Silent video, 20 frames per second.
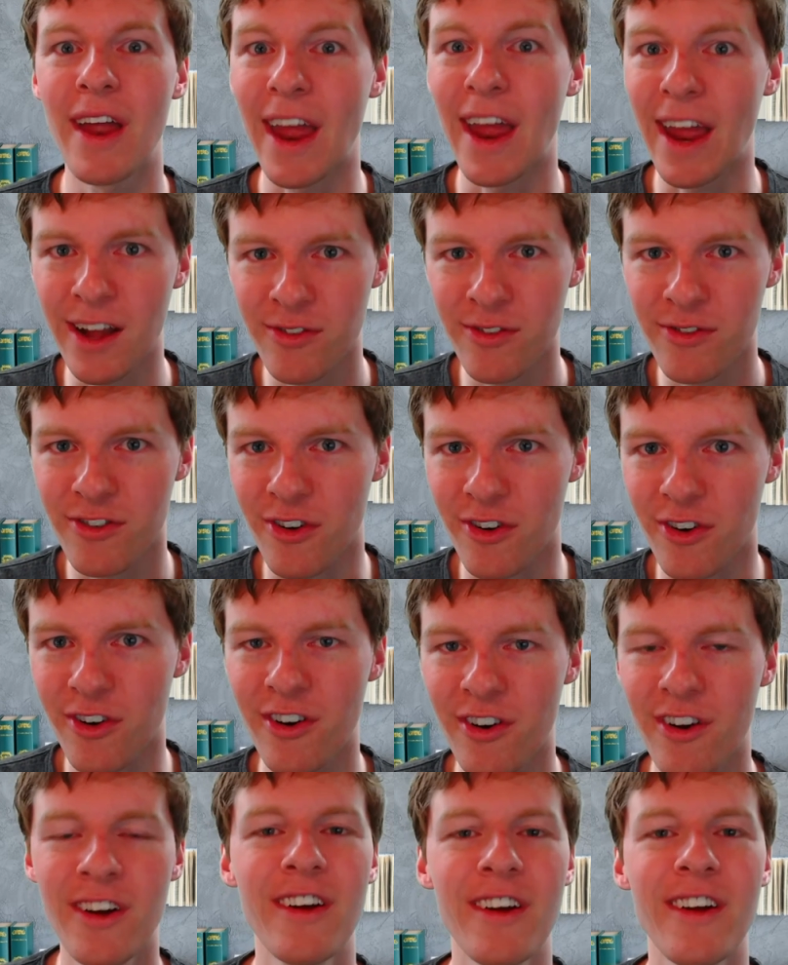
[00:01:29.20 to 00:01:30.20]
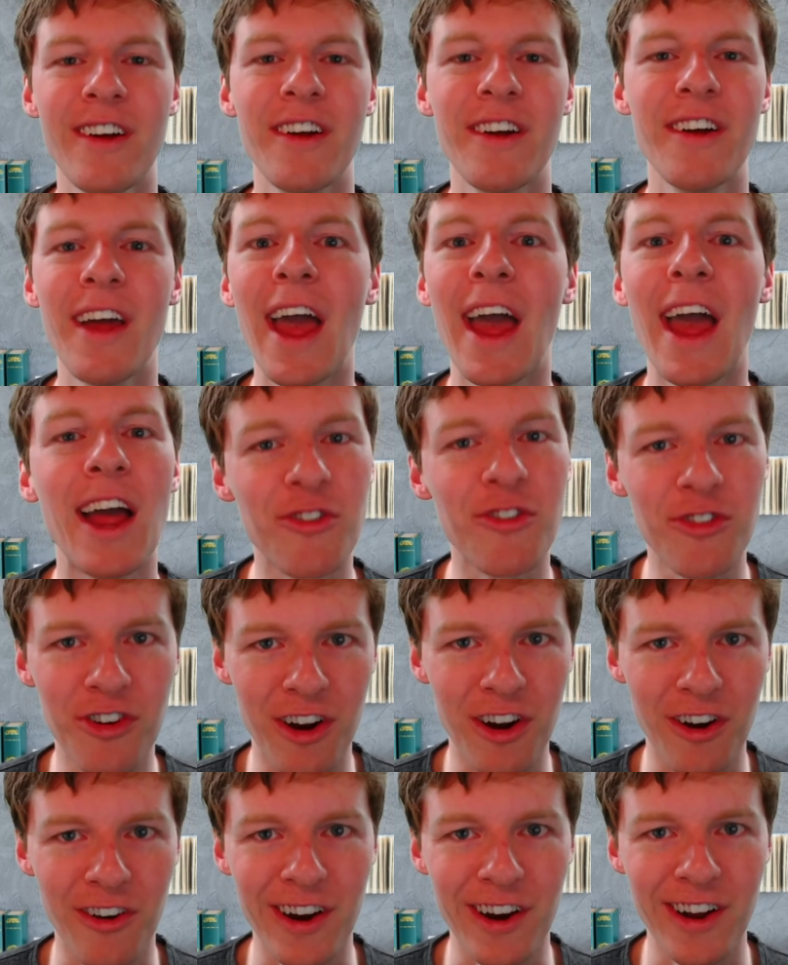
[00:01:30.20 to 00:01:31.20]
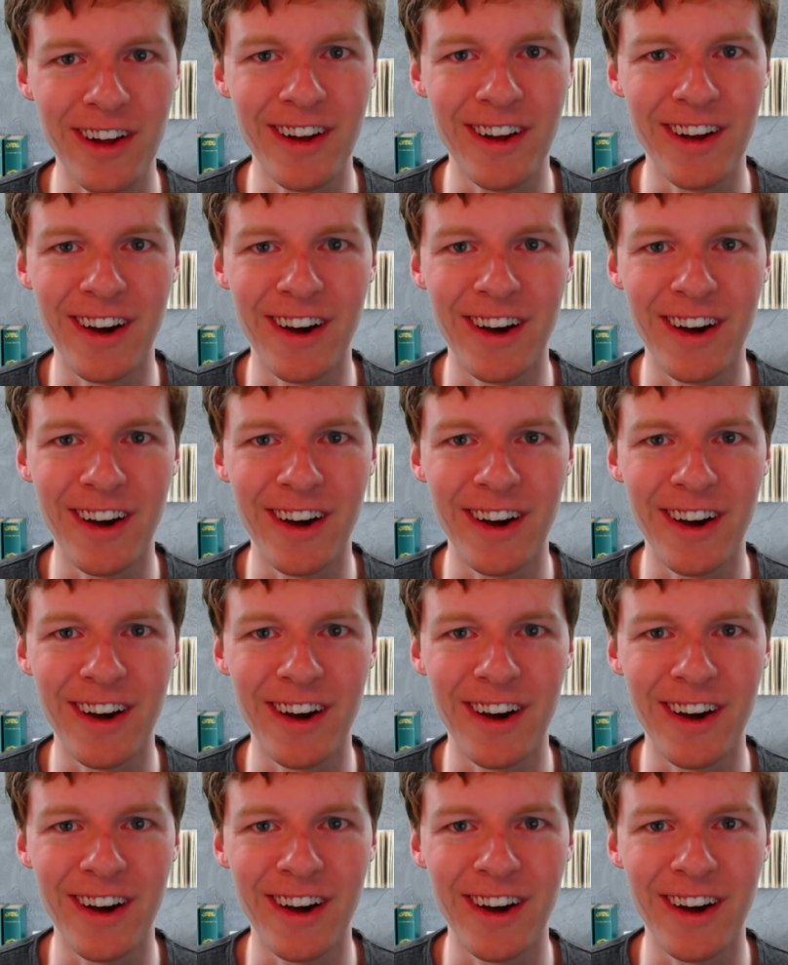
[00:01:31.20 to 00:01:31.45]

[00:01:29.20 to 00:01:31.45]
Answer: engineering.